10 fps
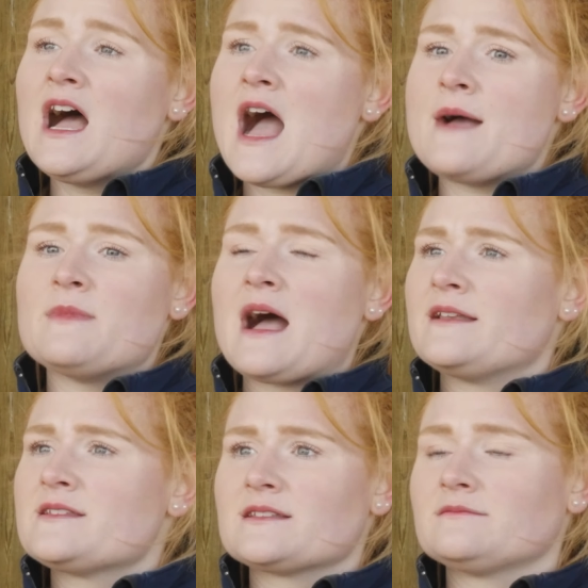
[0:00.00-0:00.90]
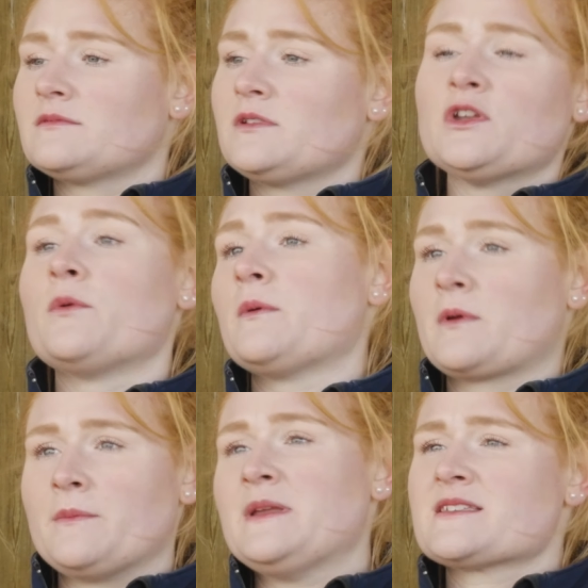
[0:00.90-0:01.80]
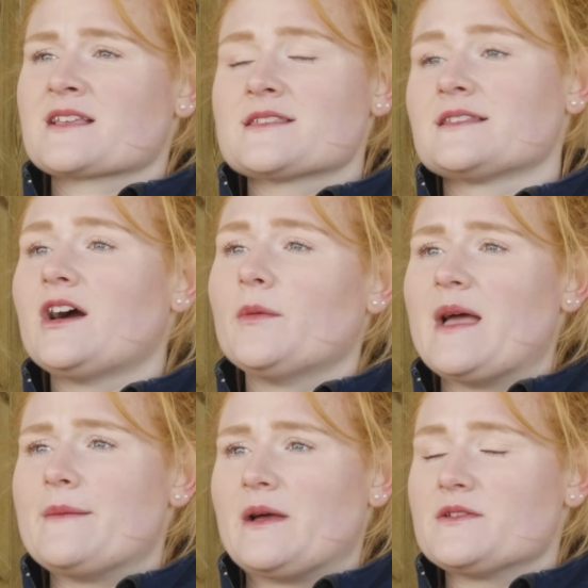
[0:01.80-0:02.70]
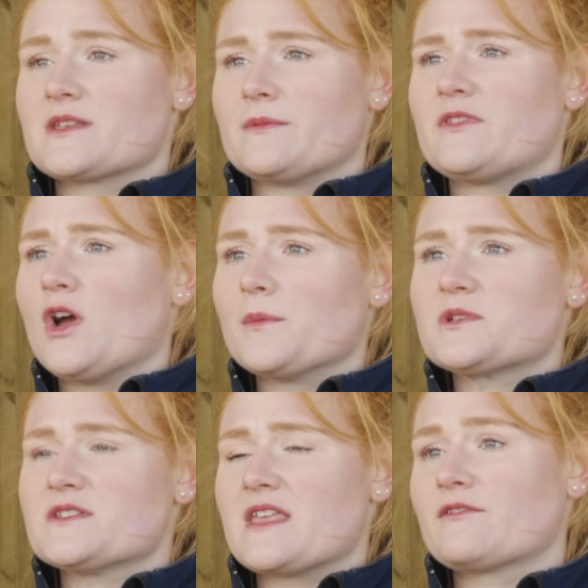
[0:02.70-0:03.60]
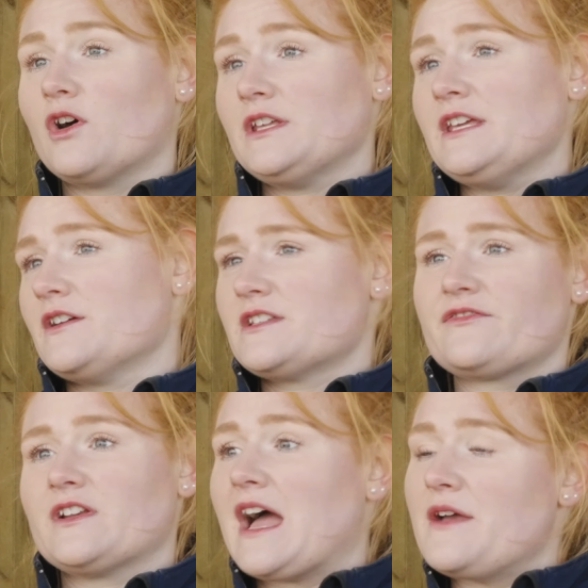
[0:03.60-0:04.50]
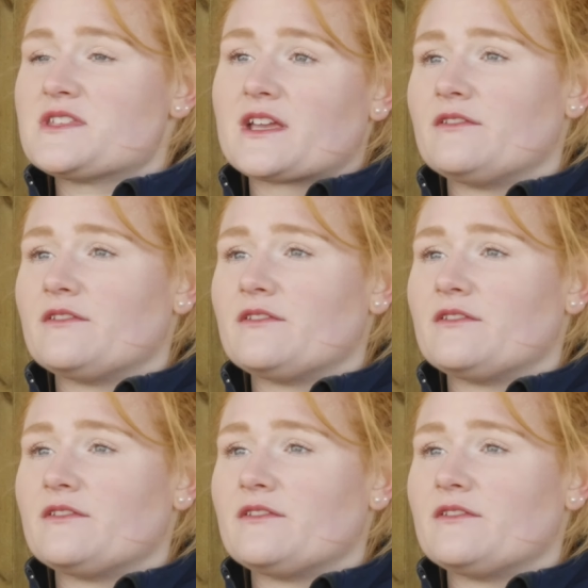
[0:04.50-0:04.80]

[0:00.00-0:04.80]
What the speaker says: and you know, can we discuss a little bit about some of the options they've got here, different housing